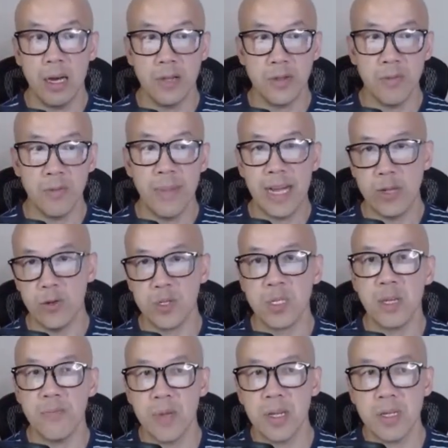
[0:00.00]
do manual
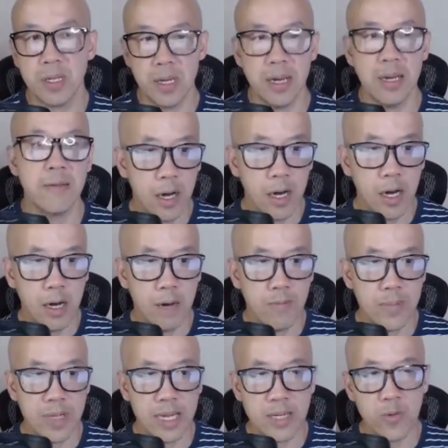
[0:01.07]
CPC.
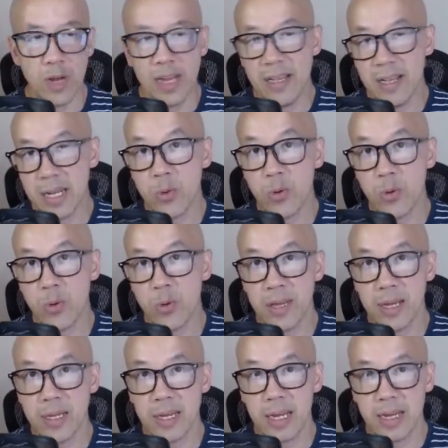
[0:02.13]
That's one of the
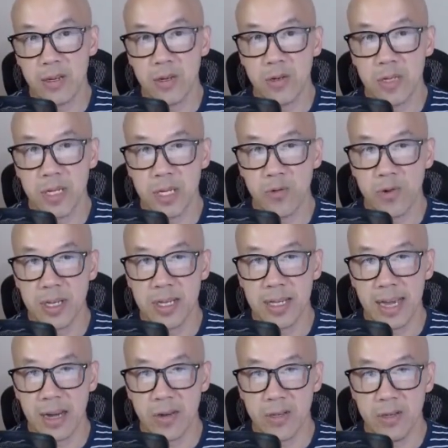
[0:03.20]
things that Google doesn't really
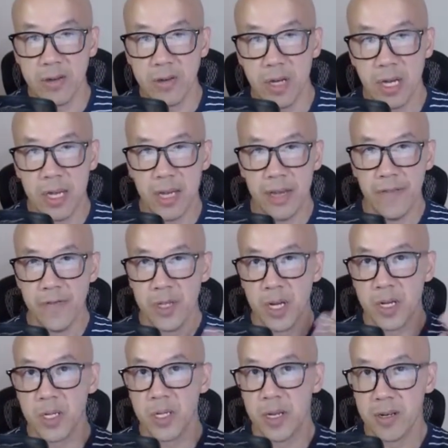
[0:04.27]
tell you. If you
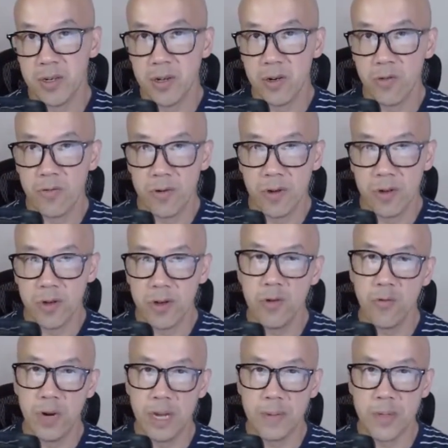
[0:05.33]
talk to their
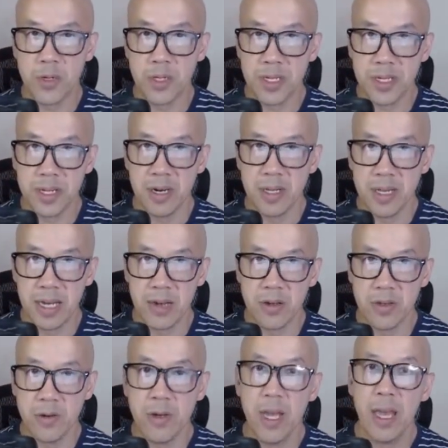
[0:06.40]
Google reps, they'll sit there and tell
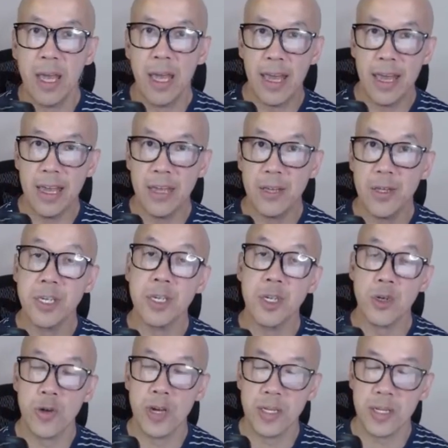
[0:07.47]
you, hey, you should
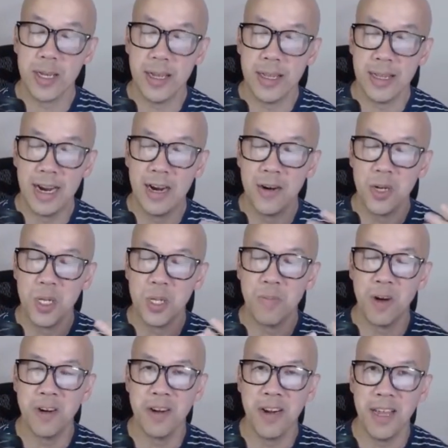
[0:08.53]
trust in our
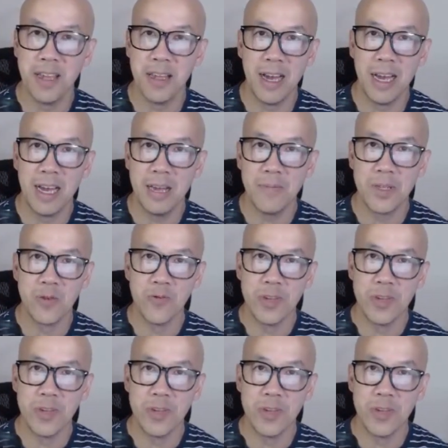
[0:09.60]
smart AI. But the